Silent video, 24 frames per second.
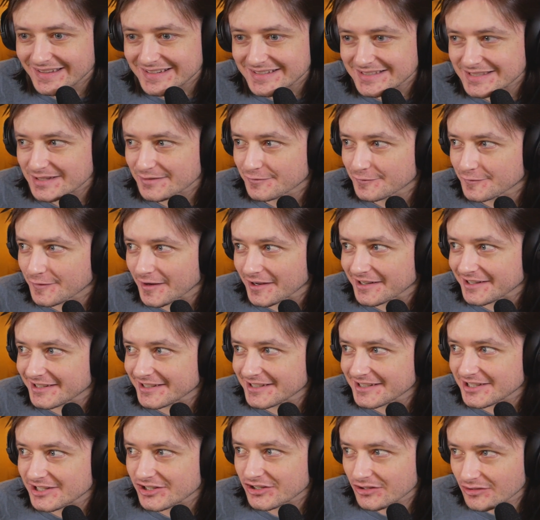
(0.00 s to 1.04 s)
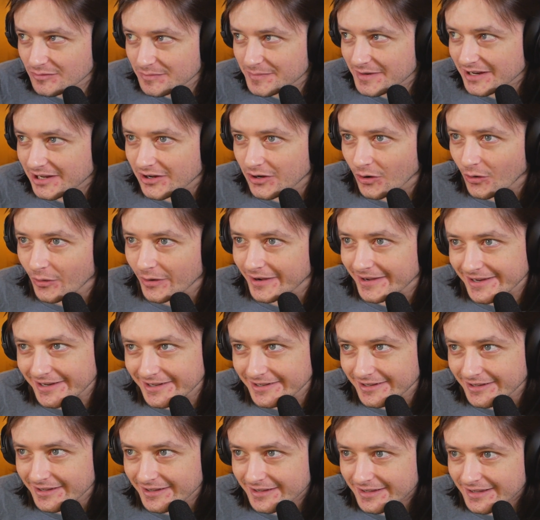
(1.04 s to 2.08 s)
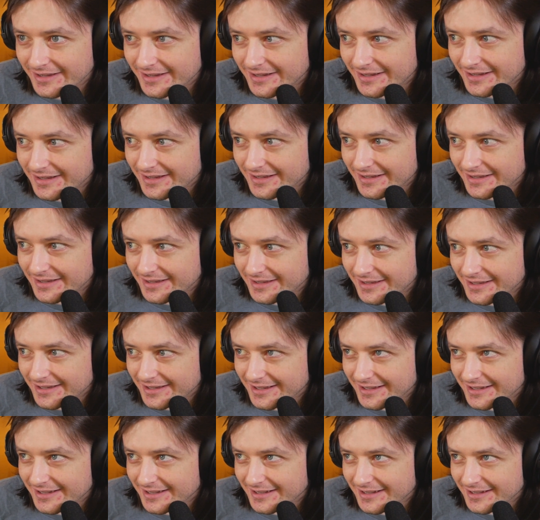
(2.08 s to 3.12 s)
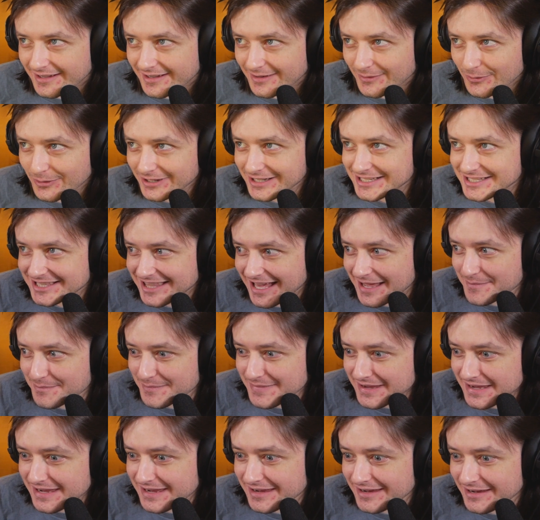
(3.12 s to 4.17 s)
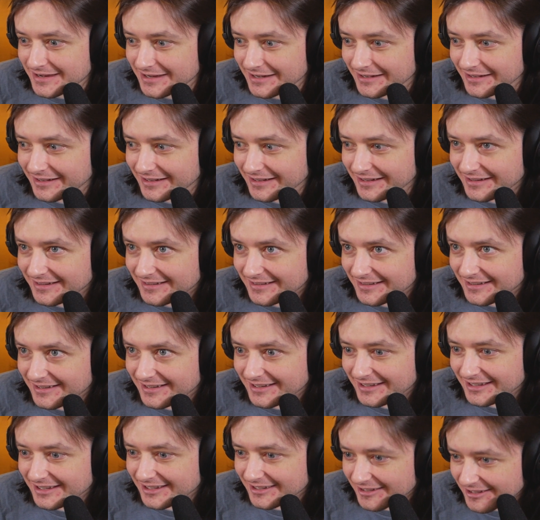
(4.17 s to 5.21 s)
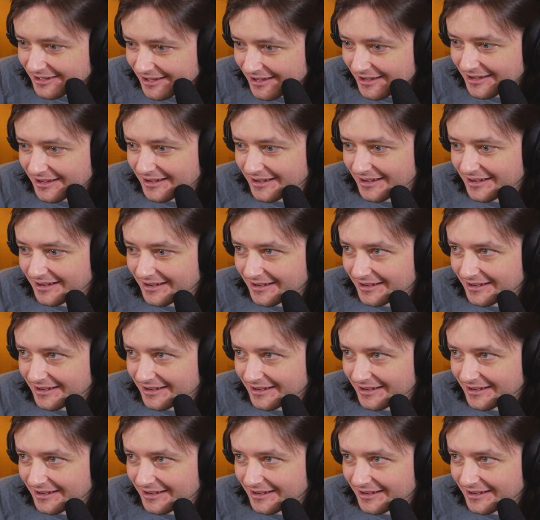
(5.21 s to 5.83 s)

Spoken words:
It's a fucking Cubemogoid. What does that mean? Yeah.